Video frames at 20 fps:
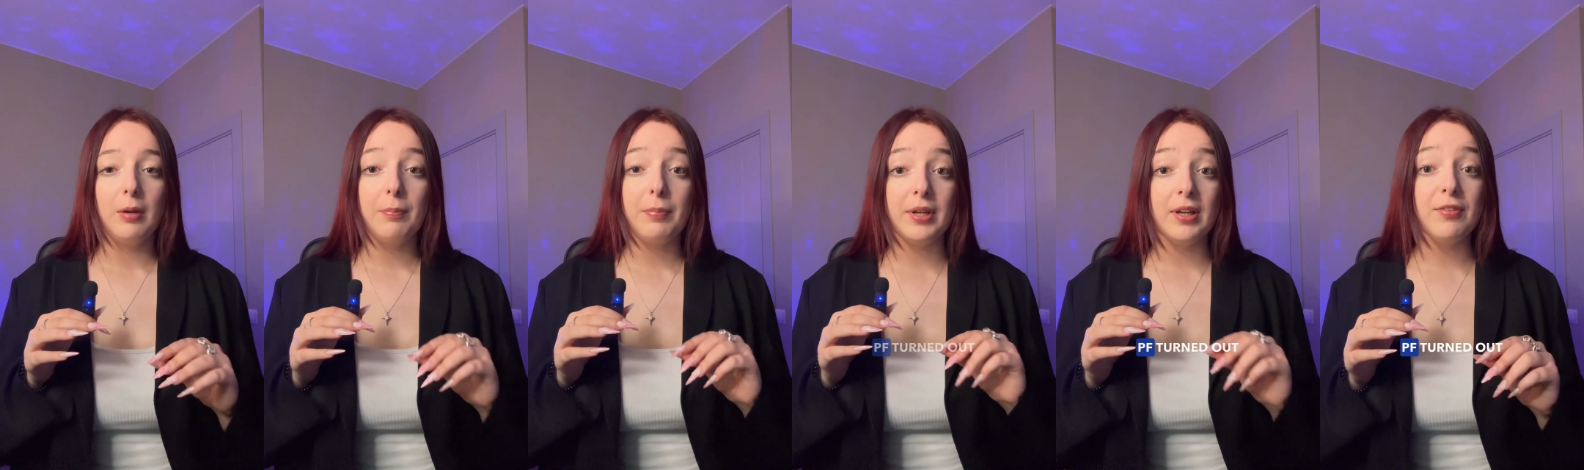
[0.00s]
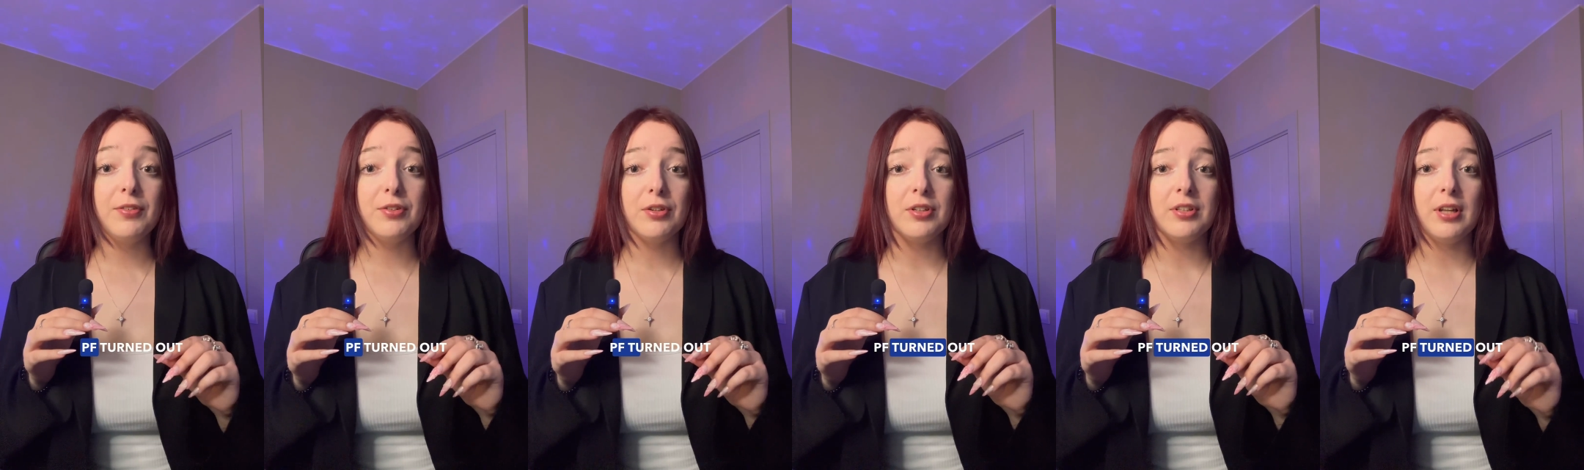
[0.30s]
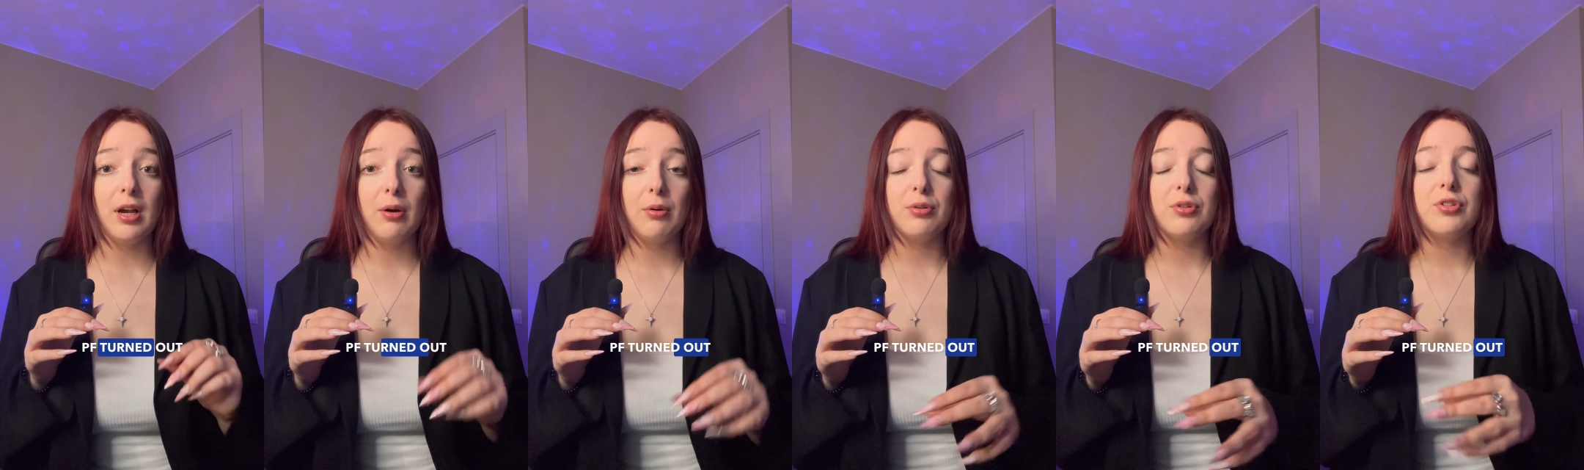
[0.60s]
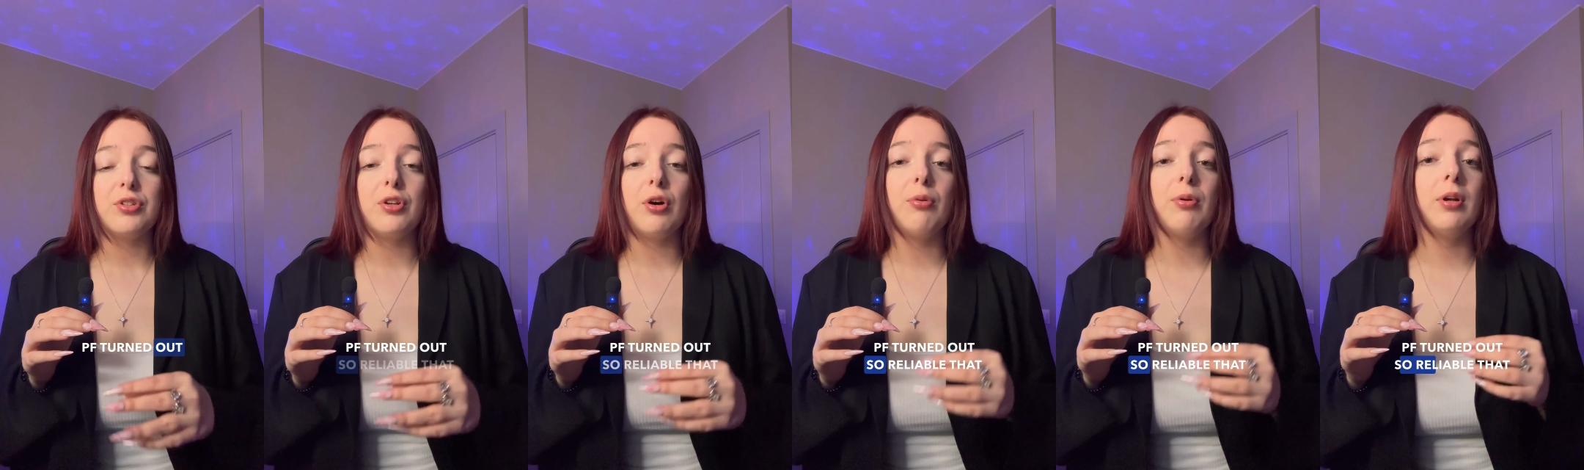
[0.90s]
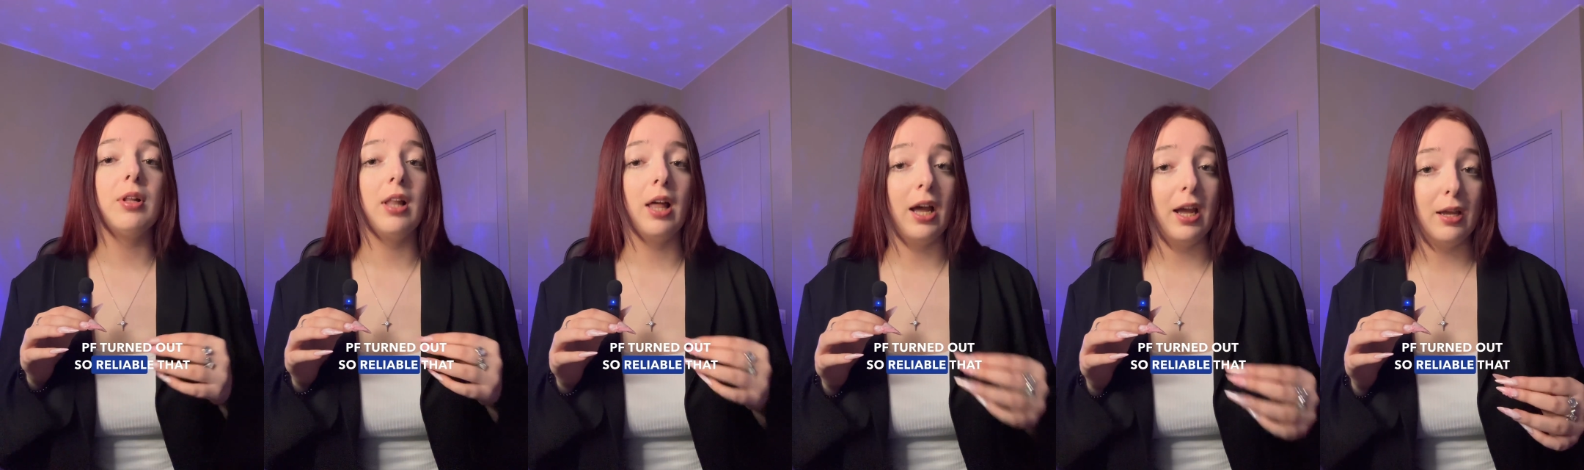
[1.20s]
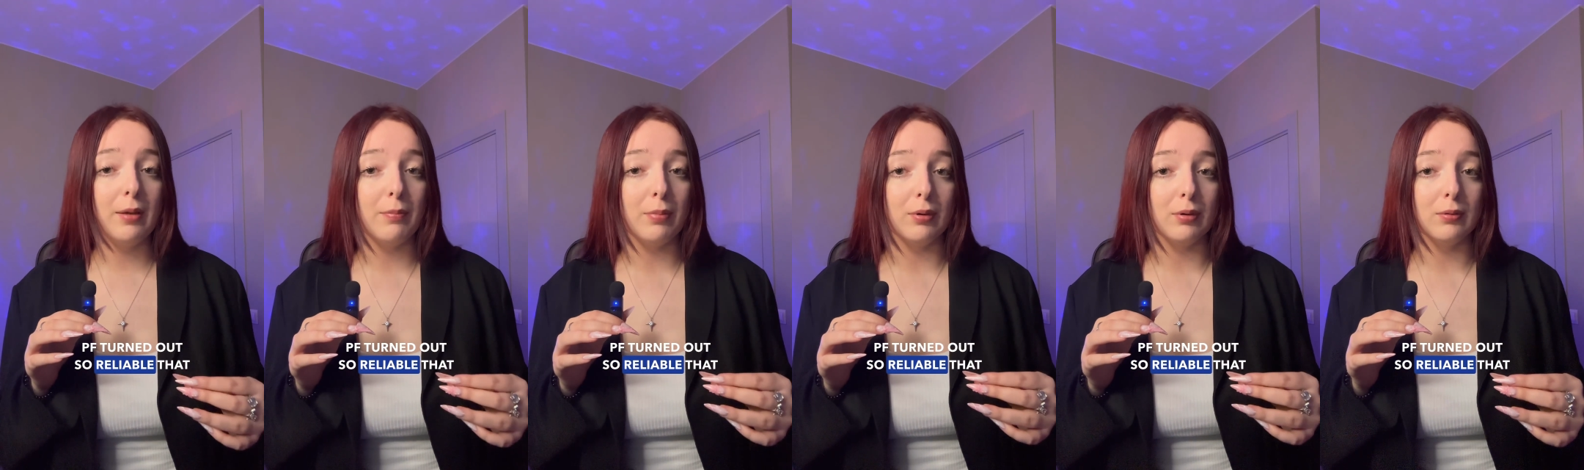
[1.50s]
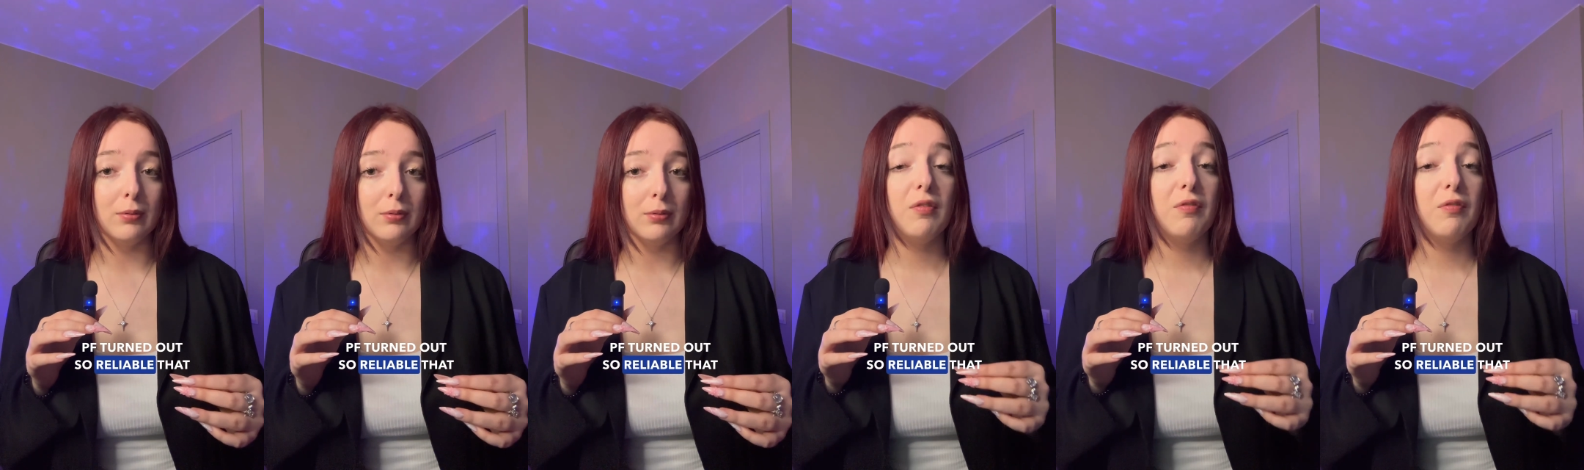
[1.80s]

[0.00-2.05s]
PF turned out so reliable